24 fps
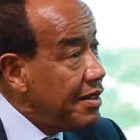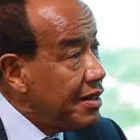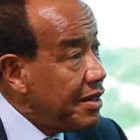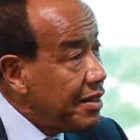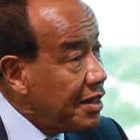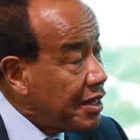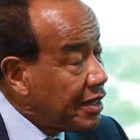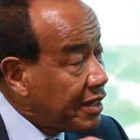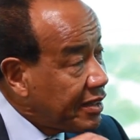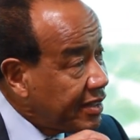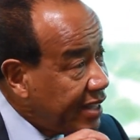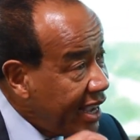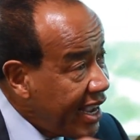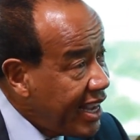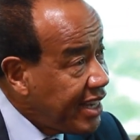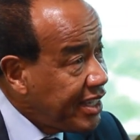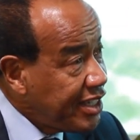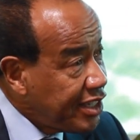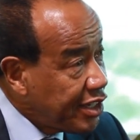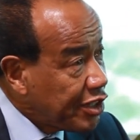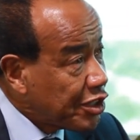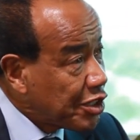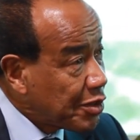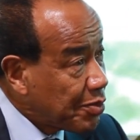The 10
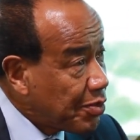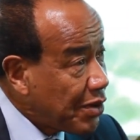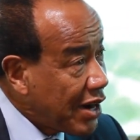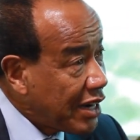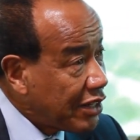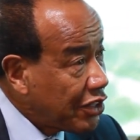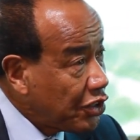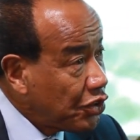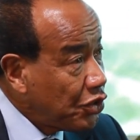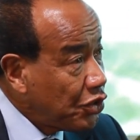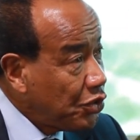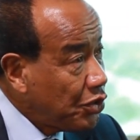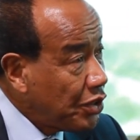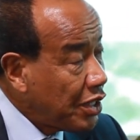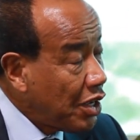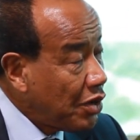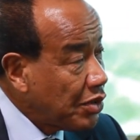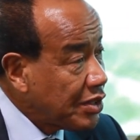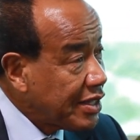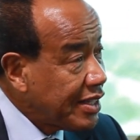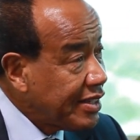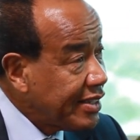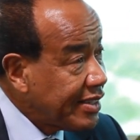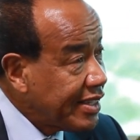years prior to
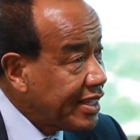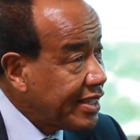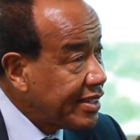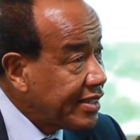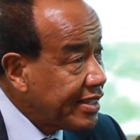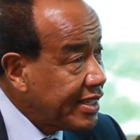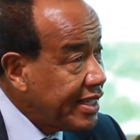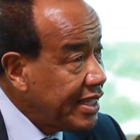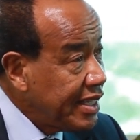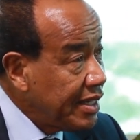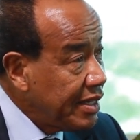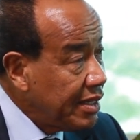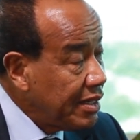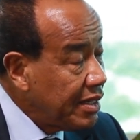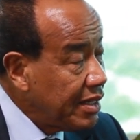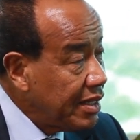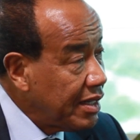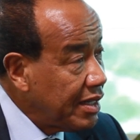2016,